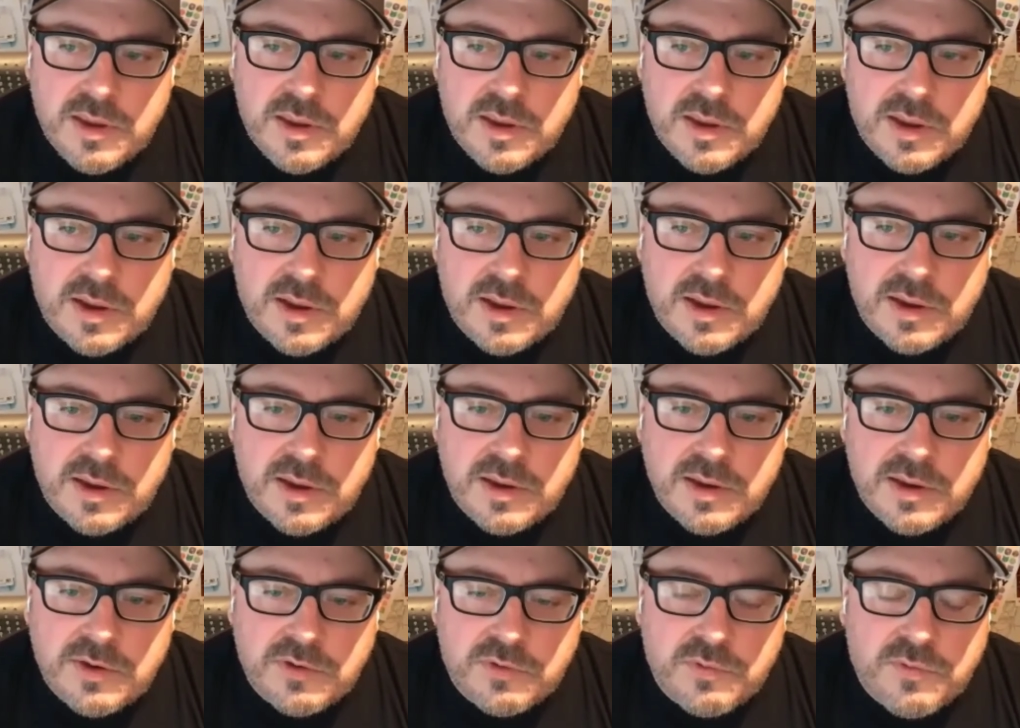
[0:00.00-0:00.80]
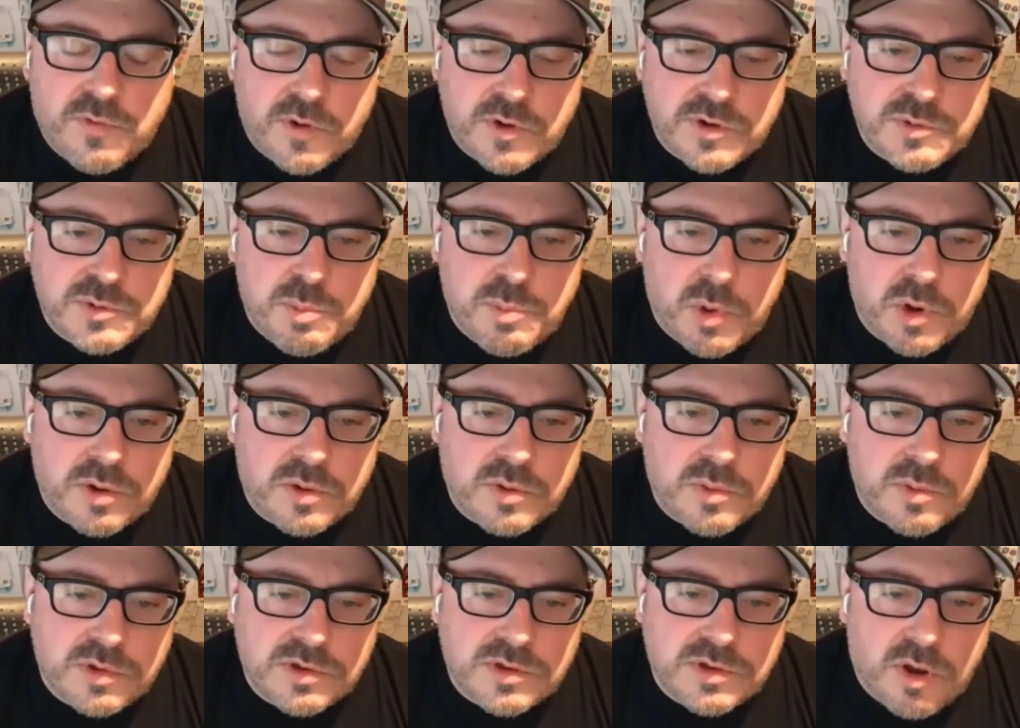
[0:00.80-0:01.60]
His first
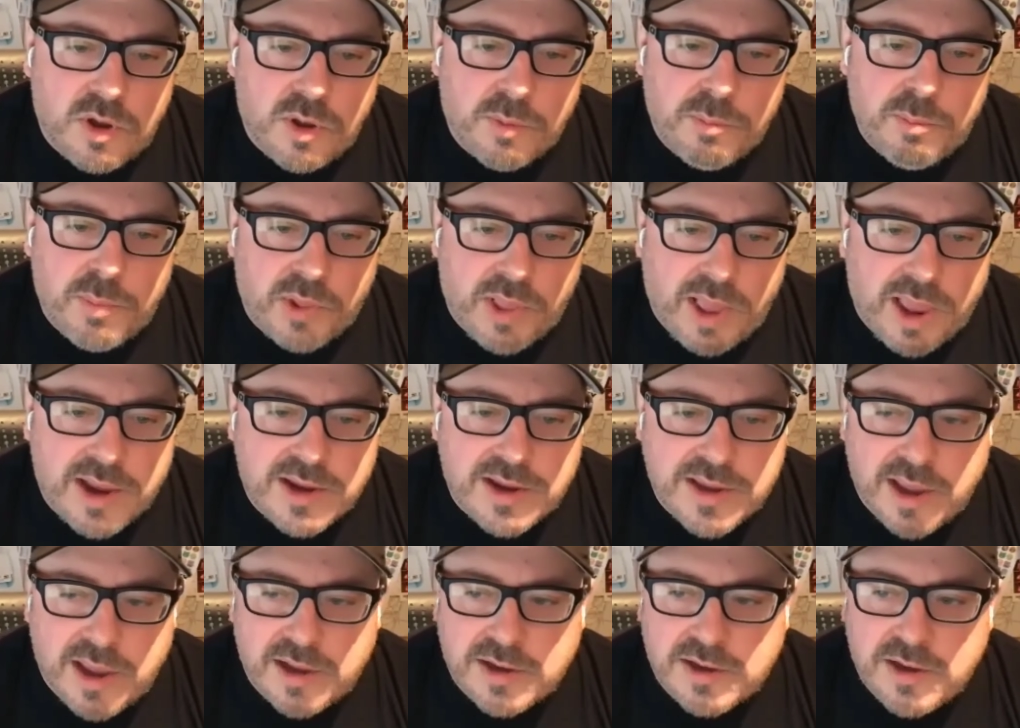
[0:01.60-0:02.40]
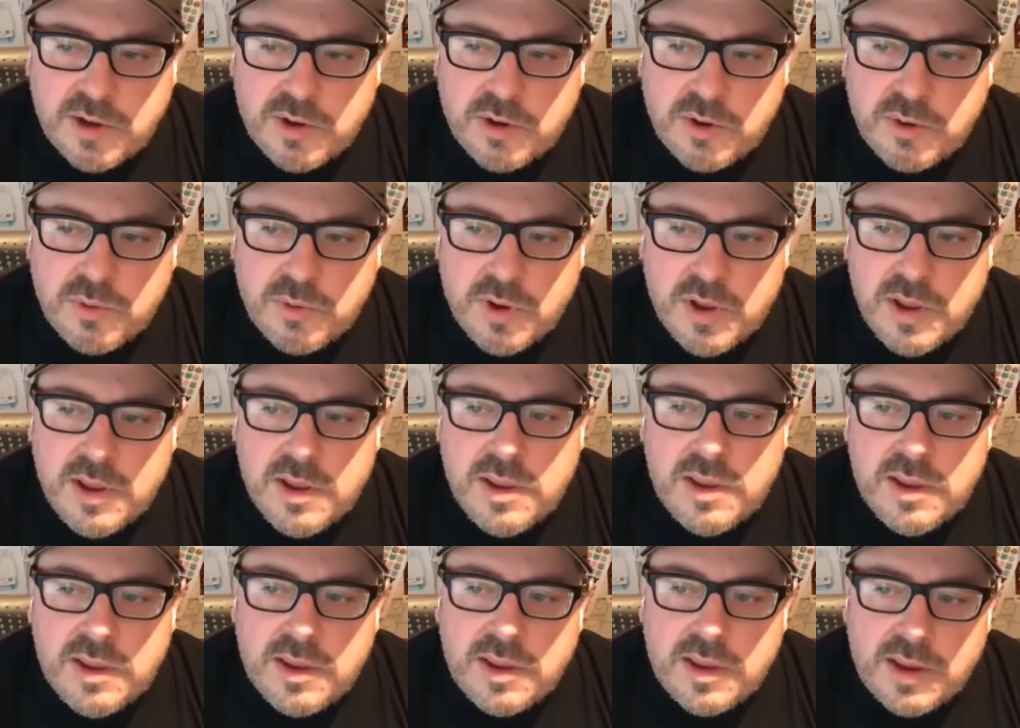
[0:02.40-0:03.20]
book was called Black Echo,
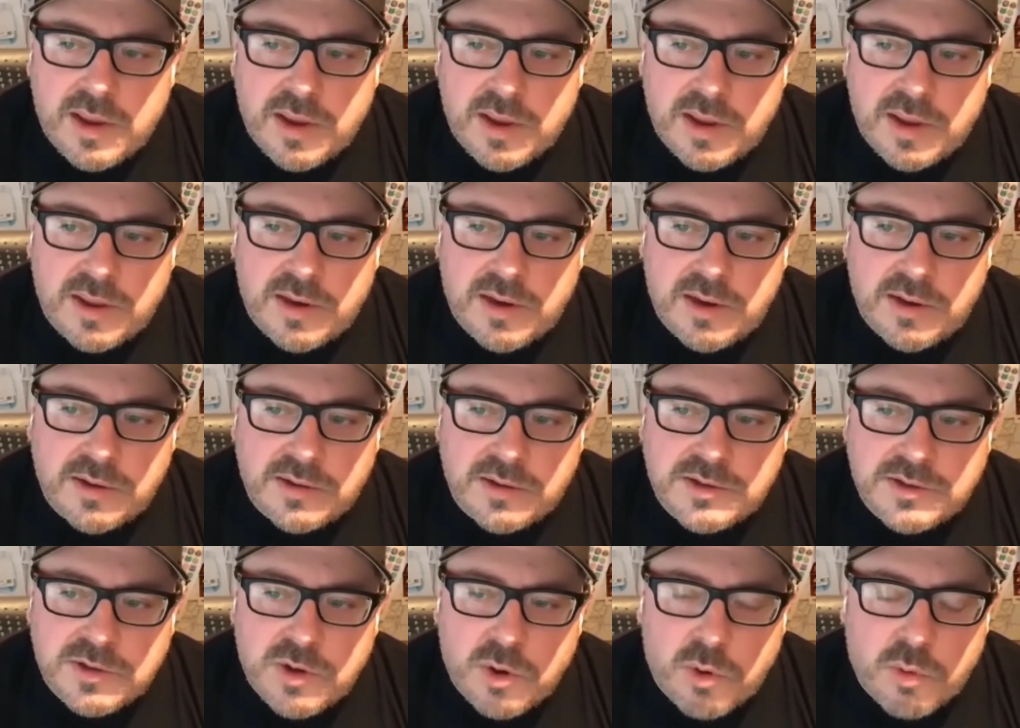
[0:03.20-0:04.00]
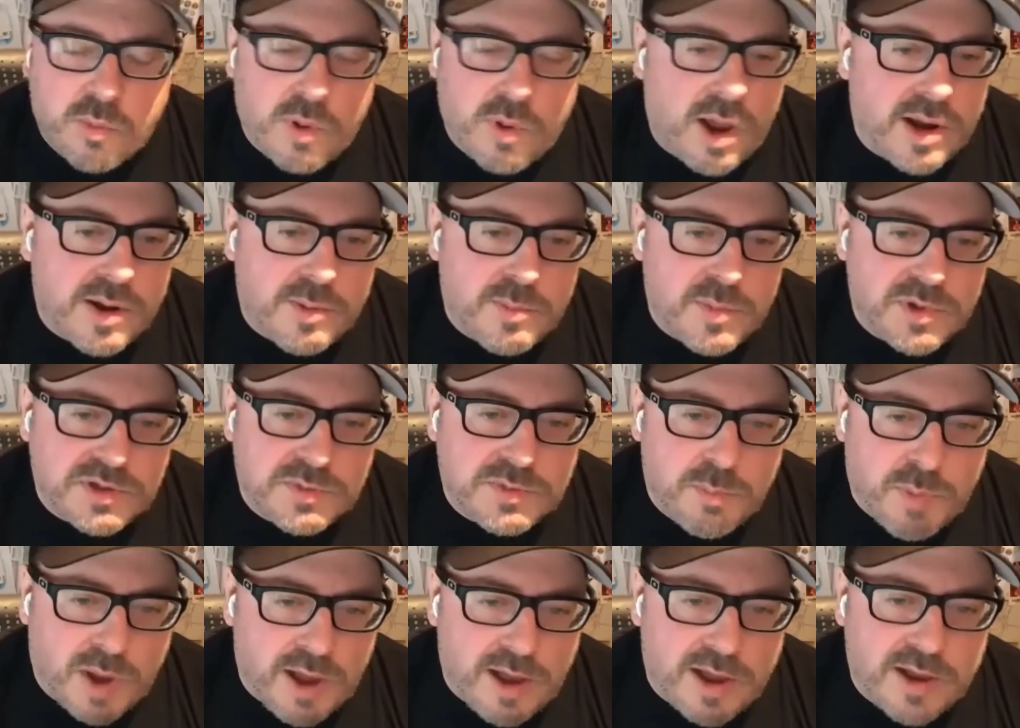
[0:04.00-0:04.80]
and it's
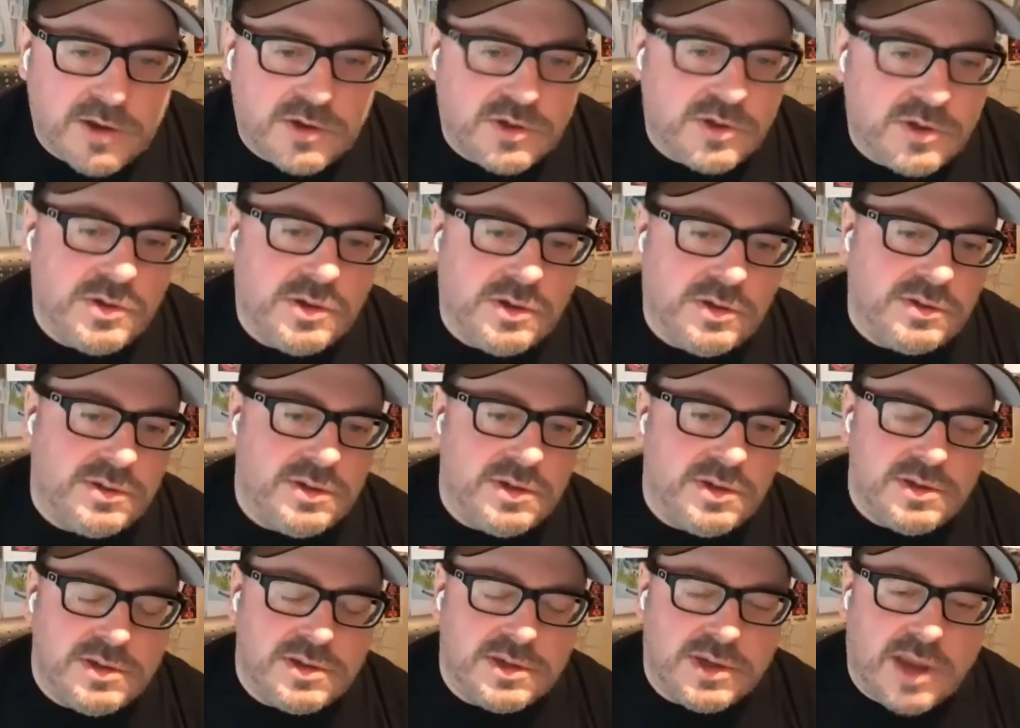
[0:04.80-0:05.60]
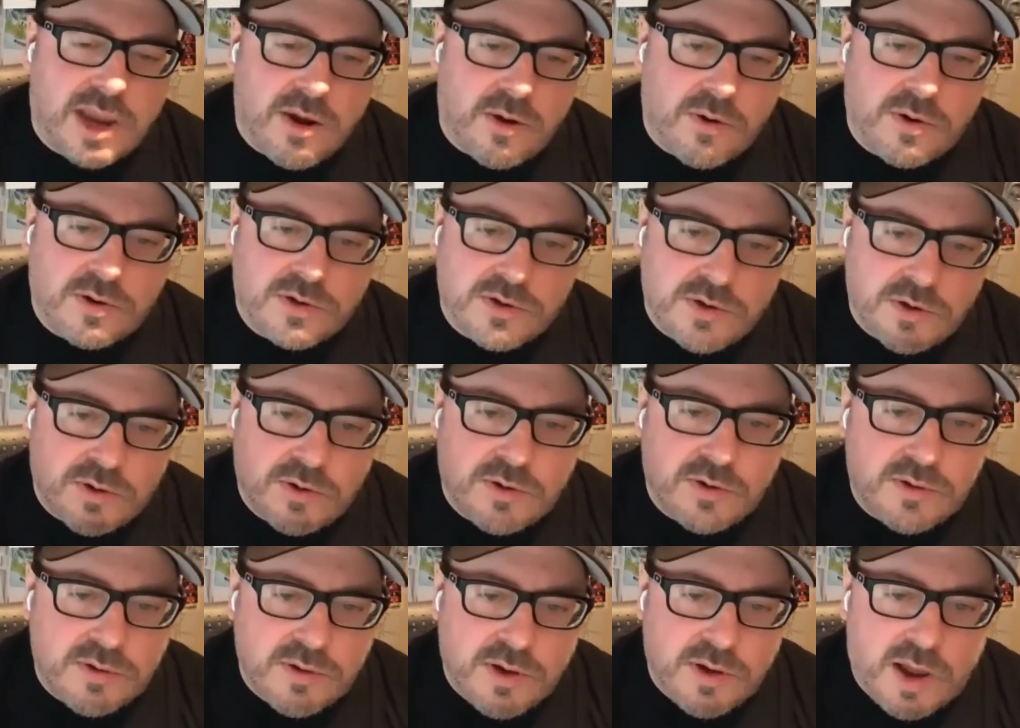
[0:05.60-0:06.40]
Hieronymus Bosch as his
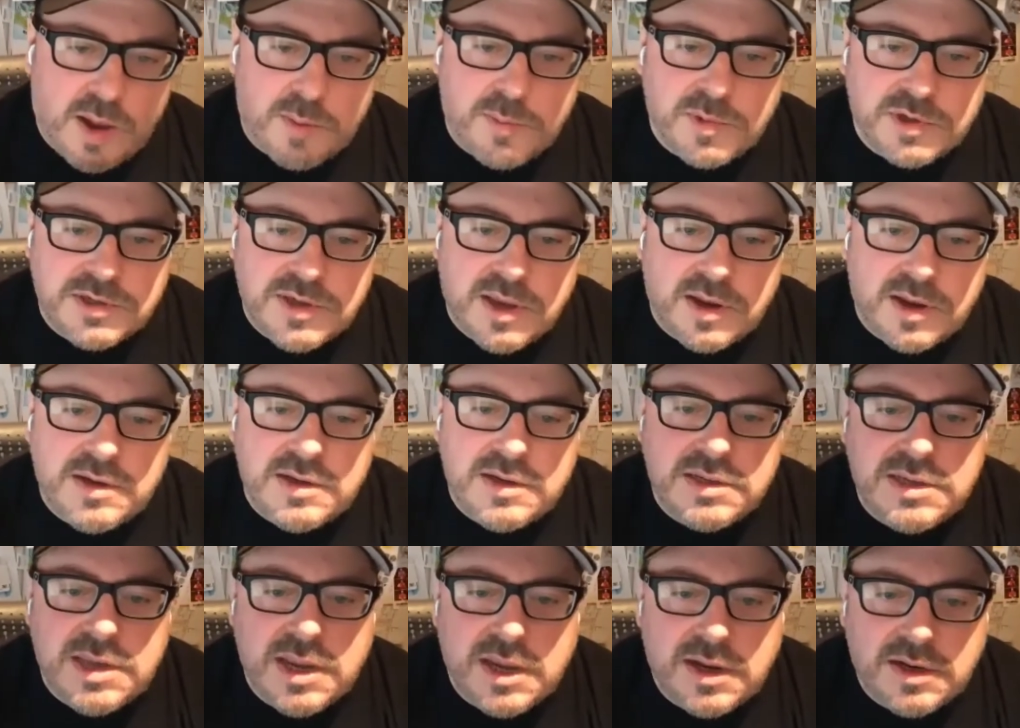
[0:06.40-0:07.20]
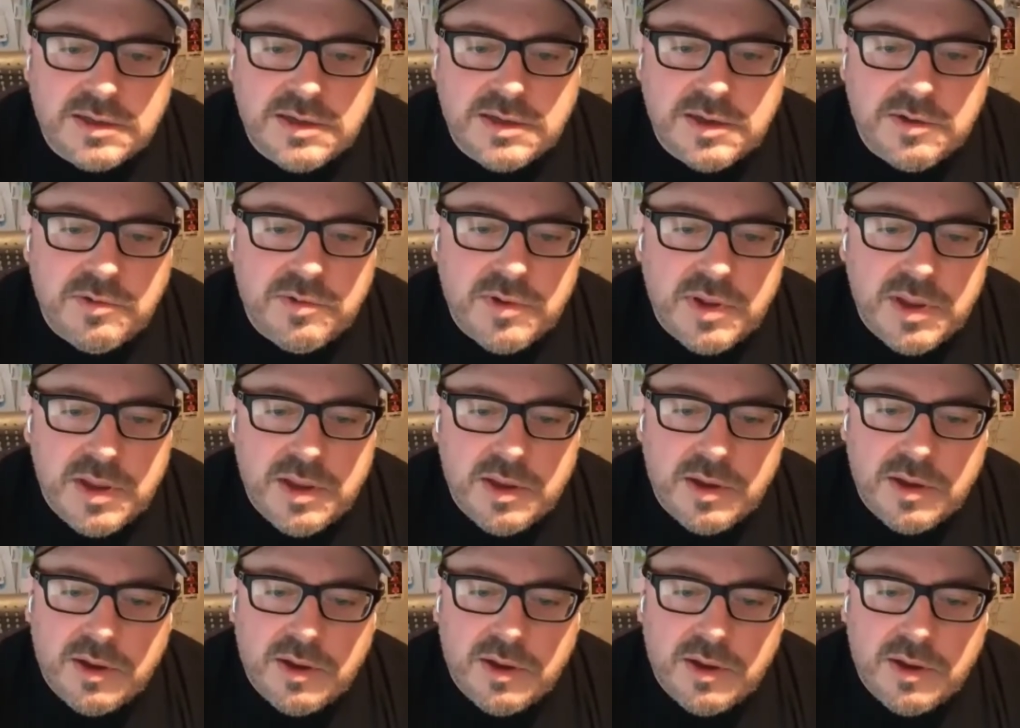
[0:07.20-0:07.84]
character, homicide detective.